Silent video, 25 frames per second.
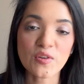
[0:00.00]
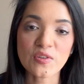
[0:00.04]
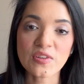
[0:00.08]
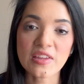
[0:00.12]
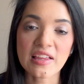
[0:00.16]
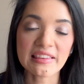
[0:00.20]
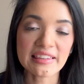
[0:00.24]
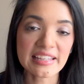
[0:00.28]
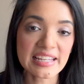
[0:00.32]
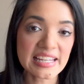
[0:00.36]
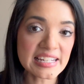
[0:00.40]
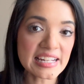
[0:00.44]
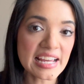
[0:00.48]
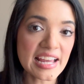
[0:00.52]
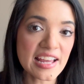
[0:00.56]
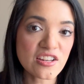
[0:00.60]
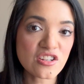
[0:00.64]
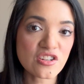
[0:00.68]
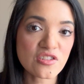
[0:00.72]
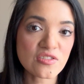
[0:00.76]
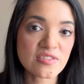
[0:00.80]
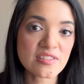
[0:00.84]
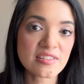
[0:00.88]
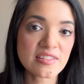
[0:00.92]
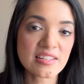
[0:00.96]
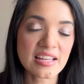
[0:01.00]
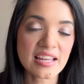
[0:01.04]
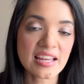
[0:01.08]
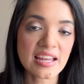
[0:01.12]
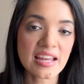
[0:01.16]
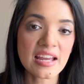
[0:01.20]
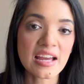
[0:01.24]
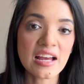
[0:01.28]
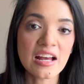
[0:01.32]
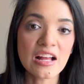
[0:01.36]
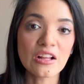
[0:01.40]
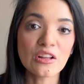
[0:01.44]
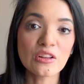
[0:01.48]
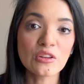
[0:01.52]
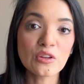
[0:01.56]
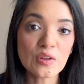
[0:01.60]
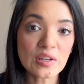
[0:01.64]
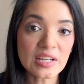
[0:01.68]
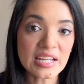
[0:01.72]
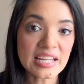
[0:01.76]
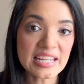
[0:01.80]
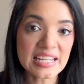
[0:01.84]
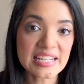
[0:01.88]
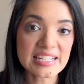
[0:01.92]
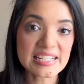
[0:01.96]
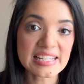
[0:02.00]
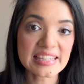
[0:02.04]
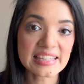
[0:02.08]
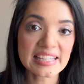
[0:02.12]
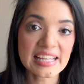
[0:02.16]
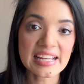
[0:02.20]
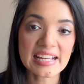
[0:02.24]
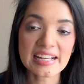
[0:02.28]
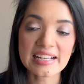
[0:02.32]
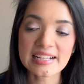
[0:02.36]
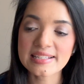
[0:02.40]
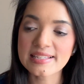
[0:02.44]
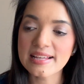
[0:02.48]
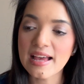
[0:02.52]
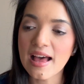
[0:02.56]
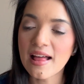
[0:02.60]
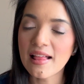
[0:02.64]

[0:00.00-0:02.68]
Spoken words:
They're the lead agency looking into things,